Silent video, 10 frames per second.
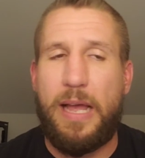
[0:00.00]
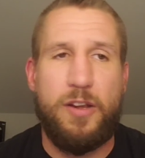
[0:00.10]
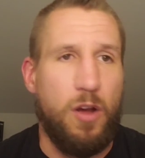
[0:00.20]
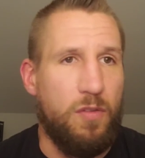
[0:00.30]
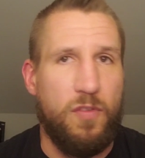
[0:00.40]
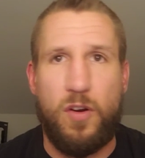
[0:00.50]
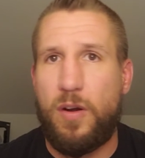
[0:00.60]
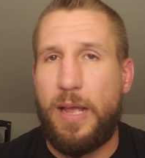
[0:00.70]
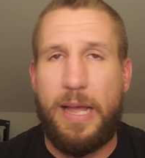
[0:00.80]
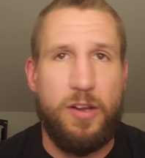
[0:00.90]
and
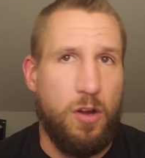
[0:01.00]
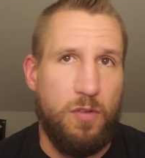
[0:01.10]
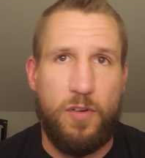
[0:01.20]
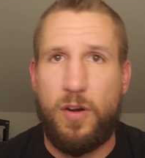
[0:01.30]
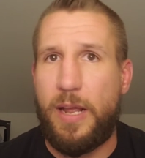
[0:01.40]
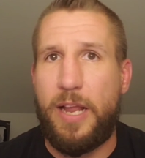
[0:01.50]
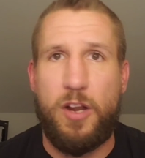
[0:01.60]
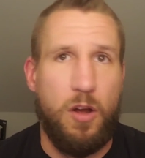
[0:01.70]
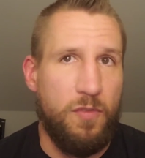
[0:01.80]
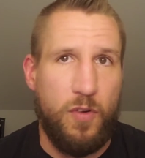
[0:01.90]
over and over
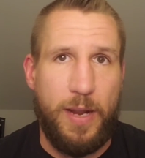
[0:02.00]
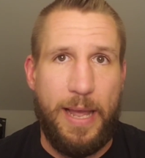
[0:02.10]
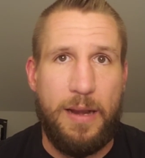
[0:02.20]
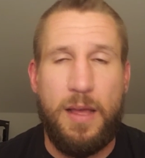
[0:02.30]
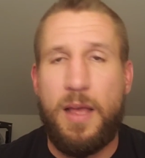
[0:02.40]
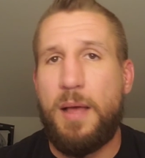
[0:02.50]
and over again